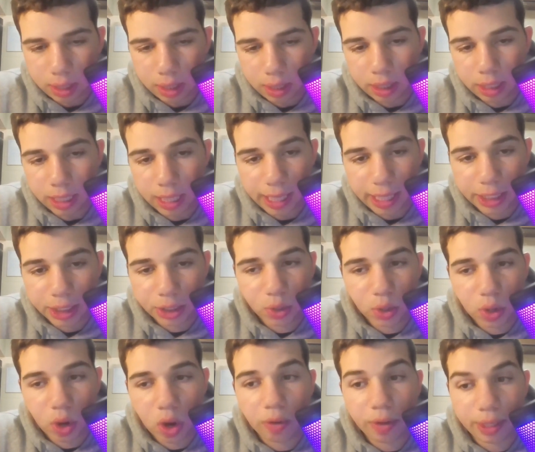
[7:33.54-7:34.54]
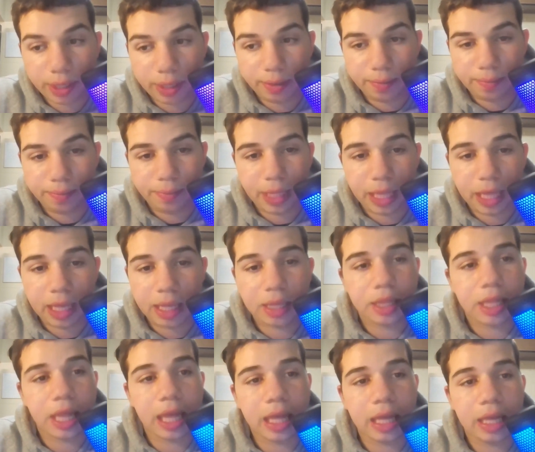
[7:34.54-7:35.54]
the Yankees are all in. They
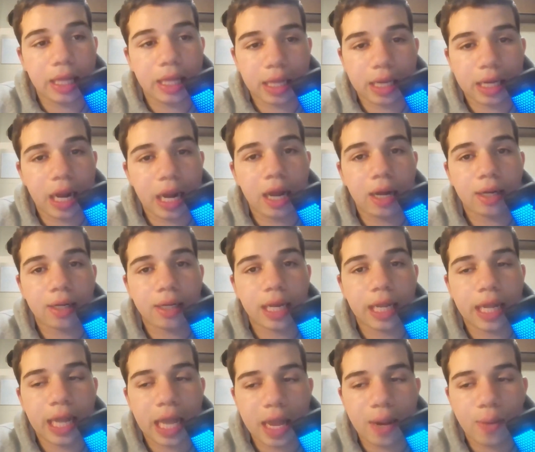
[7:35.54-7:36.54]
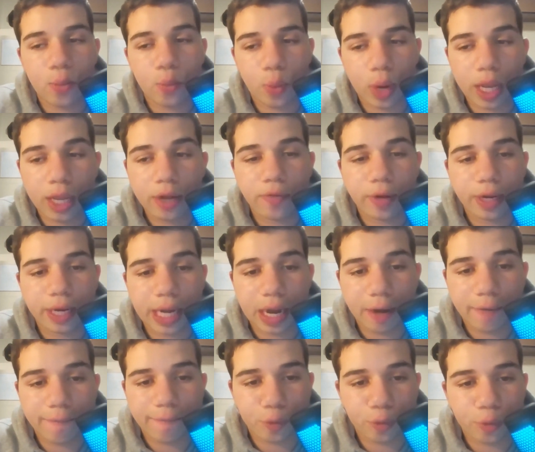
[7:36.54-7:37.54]
can't wait right
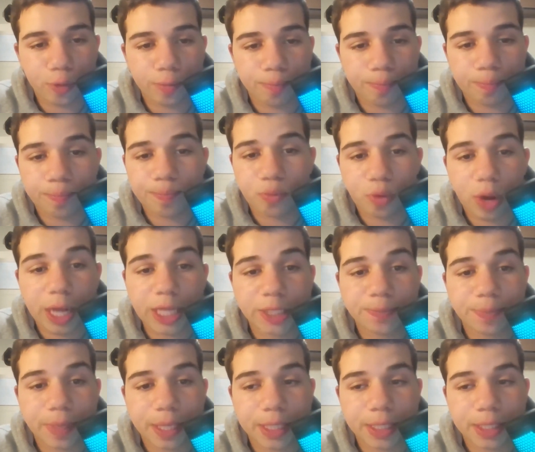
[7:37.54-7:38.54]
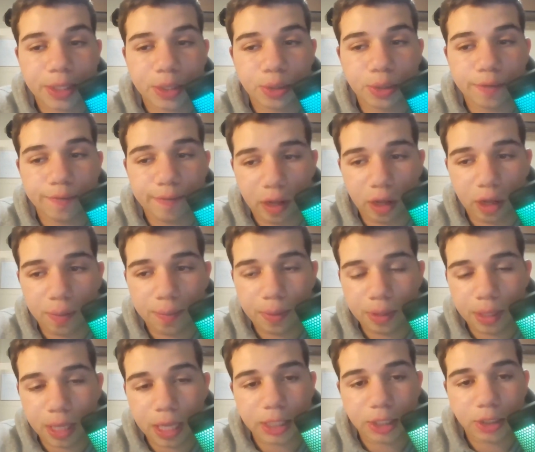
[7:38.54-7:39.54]
now for prospects to develop
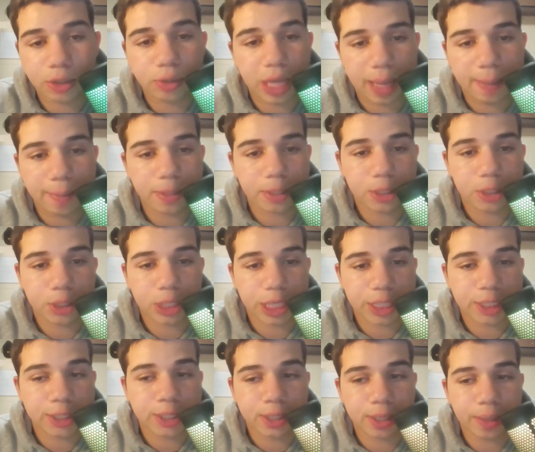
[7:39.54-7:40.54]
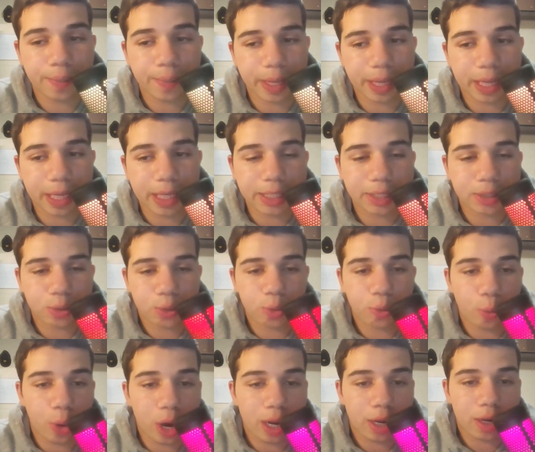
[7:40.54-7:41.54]
unless your name is Jason Dominguez or
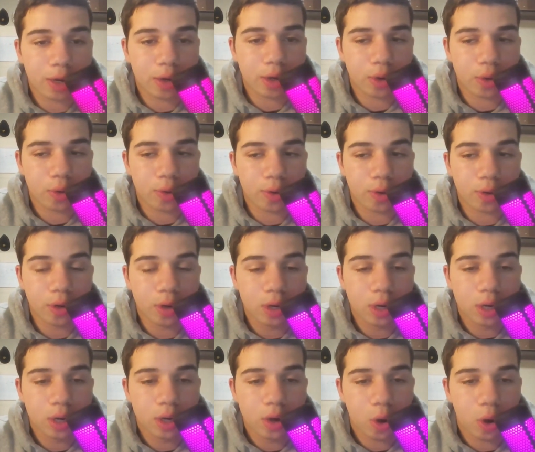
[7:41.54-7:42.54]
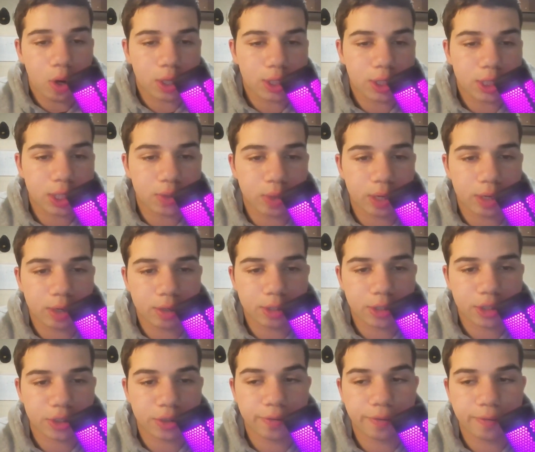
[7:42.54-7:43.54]
Austin Wells
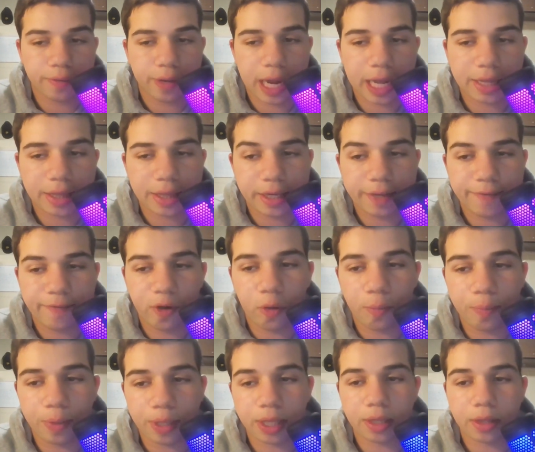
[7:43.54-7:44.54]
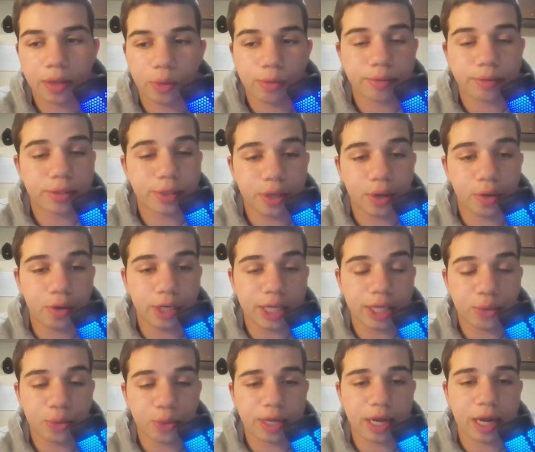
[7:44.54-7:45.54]
or Anthony Volpe. Those are the only
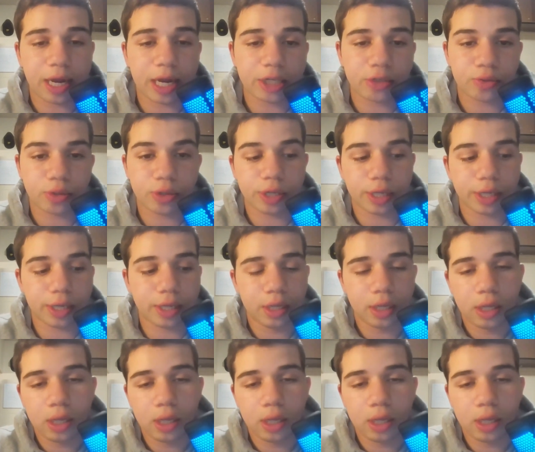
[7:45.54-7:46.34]
three guys really,